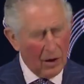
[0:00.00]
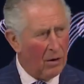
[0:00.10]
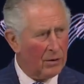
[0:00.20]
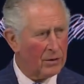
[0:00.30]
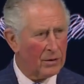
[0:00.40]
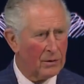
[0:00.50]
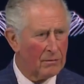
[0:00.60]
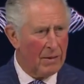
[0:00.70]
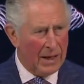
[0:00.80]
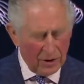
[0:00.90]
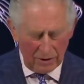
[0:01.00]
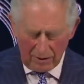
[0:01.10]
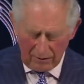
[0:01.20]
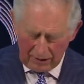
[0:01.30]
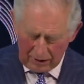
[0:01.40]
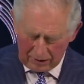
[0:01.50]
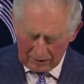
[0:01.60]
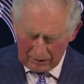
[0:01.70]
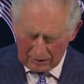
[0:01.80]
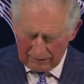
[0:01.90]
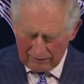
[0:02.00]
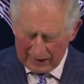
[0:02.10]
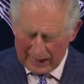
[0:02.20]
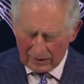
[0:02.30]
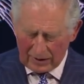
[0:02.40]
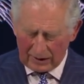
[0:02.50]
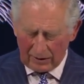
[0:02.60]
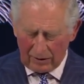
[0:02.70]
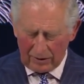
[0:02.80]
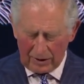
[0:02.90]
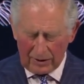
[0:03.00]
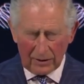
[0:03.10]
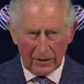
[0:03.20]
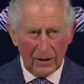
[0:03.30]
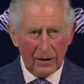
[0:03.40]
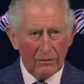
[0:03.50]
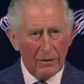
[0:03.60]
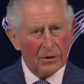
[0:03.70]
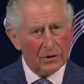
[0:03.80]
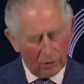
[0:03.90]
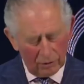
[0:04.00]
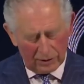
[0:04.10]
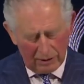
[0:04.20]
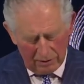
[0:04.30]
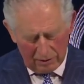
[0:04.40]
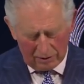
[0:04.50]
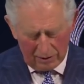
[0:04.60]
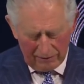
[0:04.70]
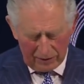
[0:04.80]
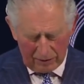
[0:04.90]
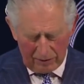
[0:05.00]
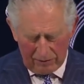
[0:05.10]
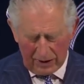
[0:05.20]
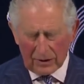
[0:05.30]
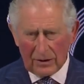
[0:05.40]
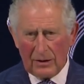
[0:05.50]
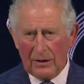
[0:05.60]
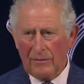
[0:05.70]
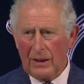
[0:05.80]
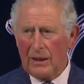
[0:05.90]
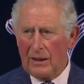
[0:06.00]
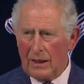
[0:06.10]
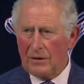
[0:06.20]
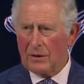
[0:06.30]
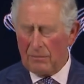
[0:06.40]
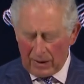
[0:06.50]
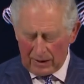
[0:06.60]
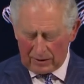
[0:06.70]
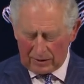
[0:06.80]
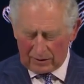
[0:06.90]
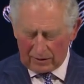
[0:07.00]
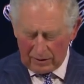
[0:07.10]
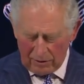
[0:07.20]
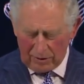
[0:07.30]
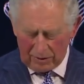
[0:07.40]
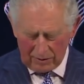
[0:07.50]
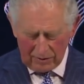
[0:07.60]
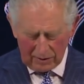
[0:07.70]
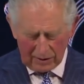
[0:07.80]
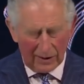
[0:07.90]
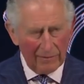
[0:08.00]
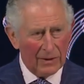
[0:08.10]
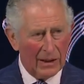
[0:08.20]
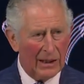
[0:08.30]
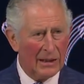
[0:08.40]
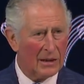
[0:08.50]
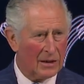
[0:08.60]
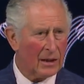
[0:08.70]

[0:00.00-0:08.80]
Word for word: Beyond major innovations and technologies, we must also look to invest in nature-based solutions in